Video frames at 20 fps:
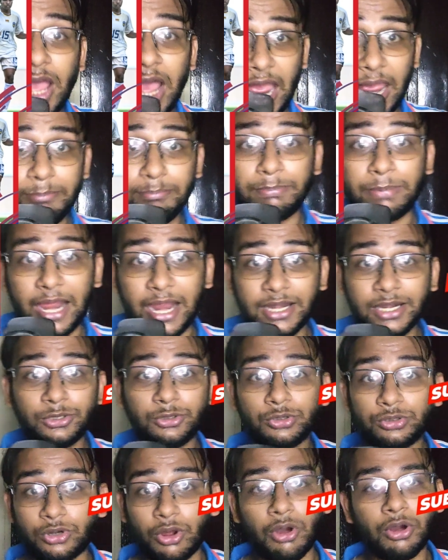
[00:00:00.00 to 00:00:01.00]
I'm planning
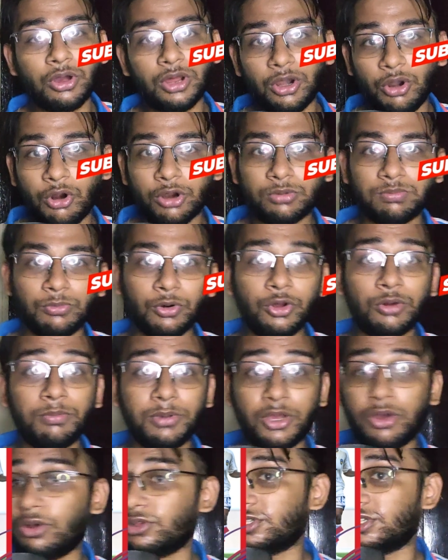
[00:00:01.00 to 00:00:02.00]
to talk a lot more,
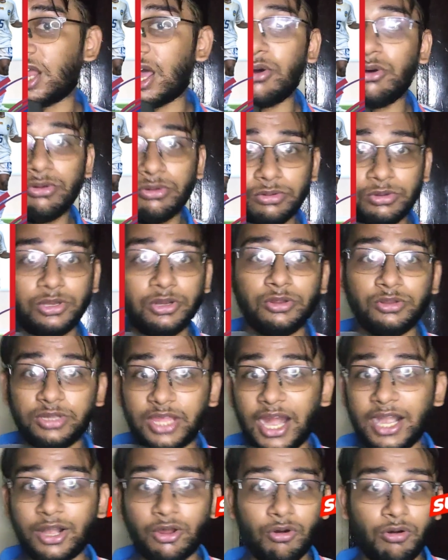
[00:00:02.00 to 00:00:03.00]
because now
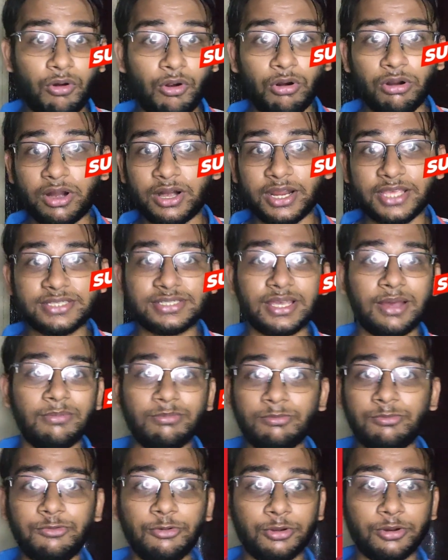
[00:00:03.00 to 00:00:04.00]
that order has
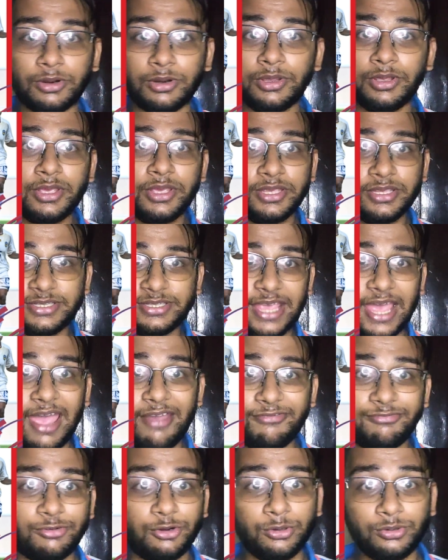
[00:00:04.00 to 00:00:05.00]
come for
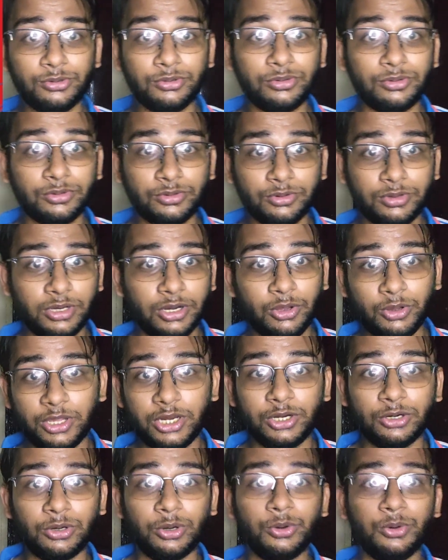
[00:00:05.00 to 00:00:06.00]
SAF to
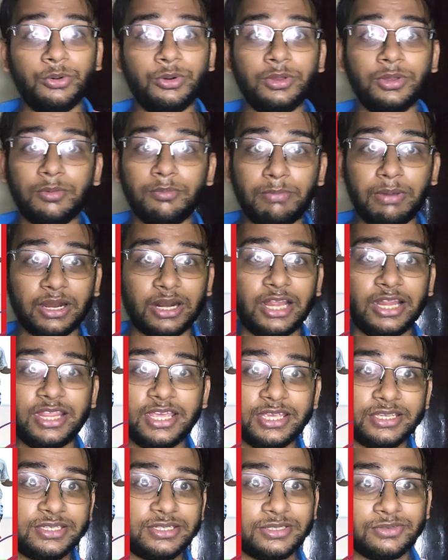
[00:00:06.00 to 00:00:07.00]
include
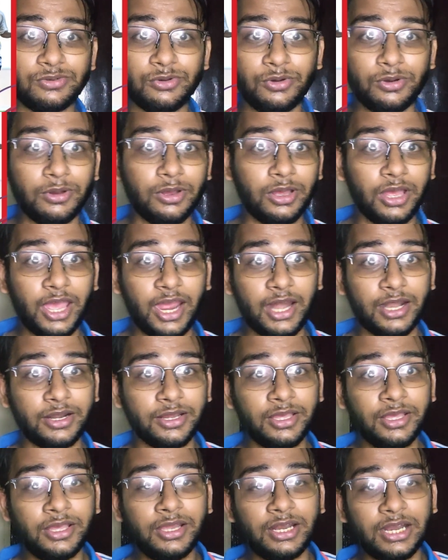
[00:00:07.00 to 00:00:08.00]
Bangladesh
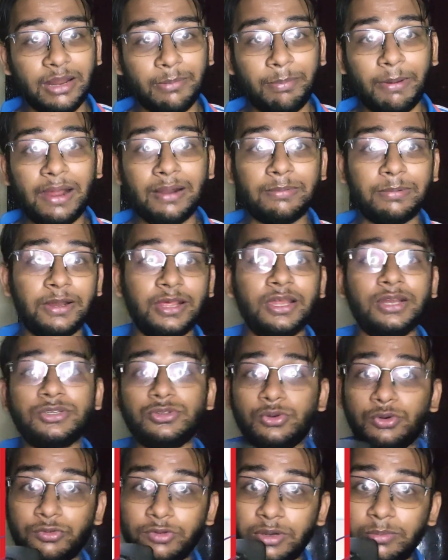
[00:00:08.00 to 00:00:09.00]
and Nepal
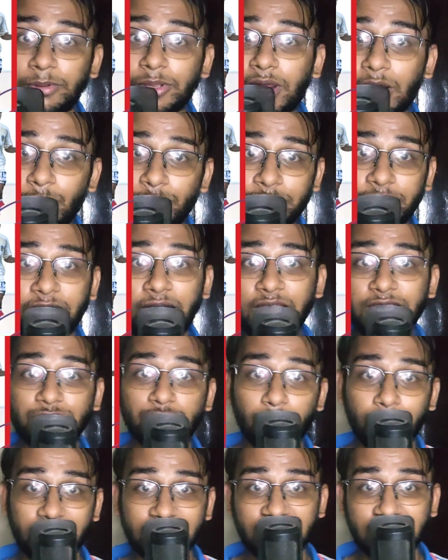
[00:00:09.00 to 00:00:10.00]
players who will be counted as
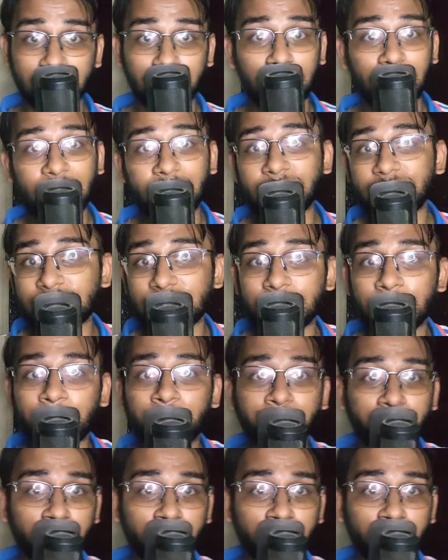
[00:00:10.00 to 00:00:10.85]
domestic players.